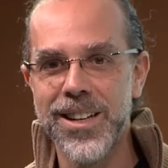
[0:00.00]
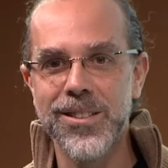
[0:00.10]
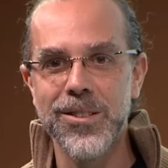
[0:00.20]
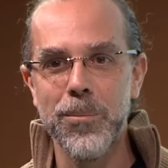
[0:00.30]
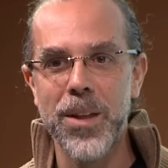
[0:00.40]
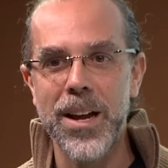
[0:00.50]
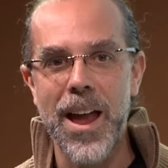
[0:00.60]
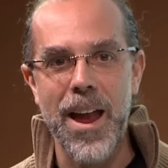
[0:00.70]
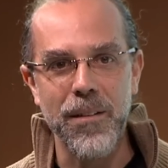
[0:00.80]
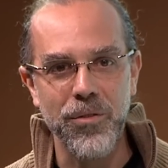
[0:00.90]
is something
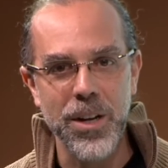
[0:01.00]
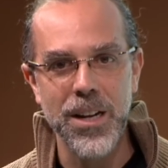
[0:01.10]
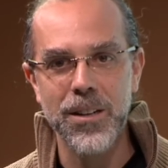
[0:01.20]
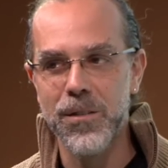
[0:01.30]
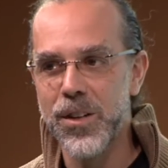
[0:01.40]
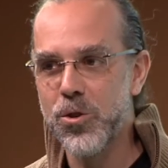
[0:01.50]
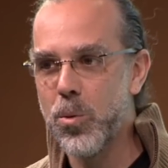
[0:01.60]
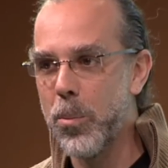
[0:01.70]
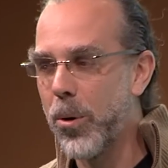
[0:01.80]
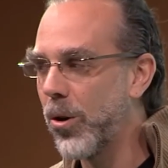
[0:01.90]
every
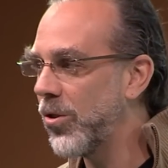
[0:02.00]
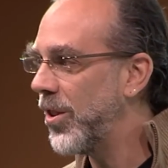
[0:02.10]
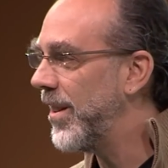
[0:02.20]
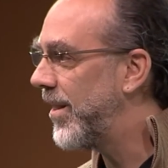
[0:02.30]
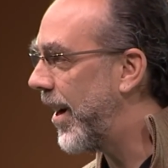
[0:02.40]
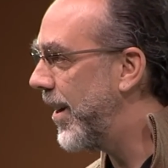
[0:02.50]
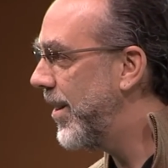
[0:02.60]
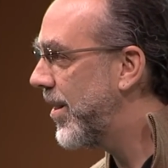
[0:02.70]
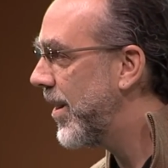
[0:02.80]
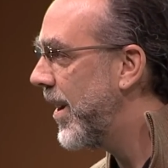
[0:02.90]
individual person
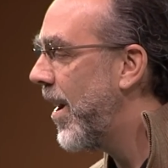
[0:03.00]
does.